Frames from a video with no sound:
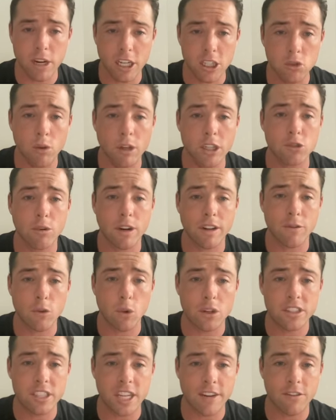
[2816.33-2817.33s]
and 2024
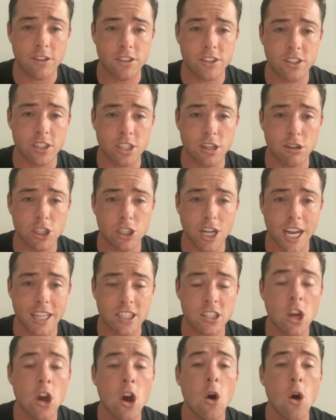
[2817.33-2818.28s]
San Francisco Giants?